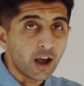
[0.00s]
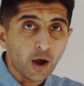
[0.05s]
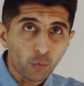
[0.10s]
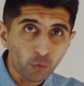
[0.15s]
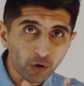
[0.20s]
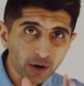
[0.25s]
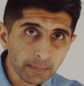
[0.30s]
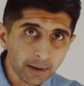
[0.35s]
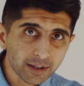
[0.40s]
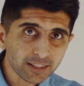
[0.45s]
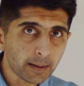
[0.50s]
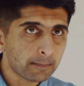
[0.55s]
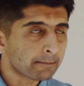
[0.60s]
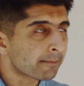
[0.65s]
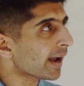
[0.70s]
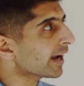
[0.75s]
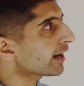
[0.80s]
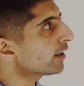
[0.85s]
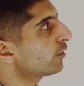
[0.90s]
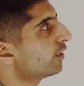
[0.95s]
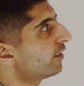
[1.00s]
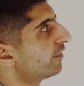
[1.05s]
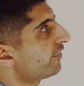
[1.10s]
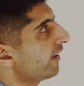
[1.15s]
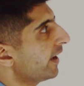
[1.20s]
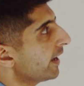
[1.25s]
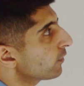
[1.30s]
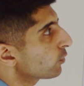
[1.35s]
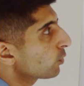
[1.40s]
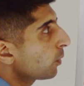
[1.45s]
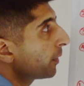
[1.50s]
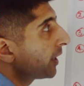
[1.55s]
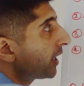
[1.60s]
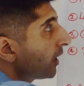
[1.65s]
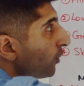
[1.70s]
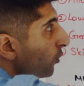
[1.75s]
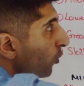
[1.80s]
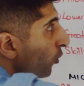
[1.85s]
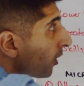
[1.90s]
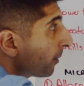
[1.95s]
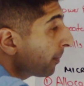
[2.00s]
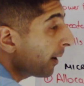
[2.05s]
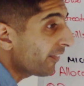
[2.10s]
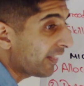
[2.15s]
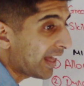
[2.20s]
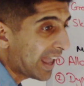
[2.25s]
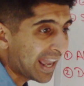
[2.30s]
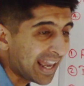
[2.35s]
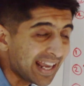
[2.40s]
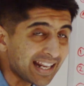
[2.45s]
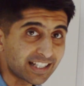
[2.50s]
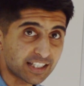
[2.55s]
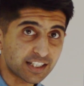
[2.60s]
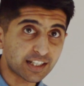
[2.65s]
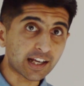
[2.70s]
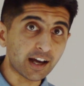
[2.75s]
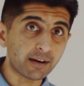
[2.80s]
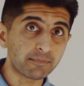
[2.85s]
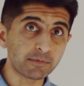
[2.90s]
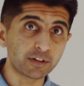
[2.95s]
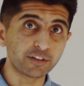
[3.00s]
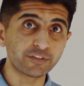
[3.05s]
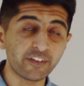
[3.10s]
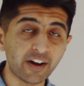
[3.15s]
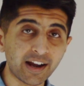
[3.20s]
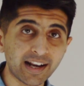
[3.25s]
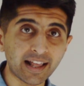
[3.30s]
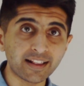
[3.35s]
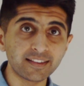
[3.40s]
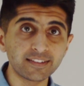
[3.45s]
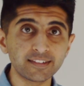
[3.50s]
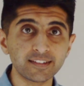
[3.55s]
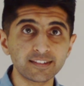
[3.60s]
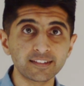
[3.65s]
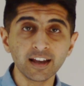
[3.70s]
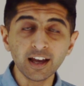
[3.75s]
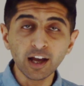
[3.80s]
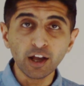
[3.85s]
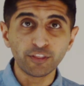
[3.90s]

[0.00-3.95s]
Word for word: What about the macro effects? Well, we can talk about the hit to government finances,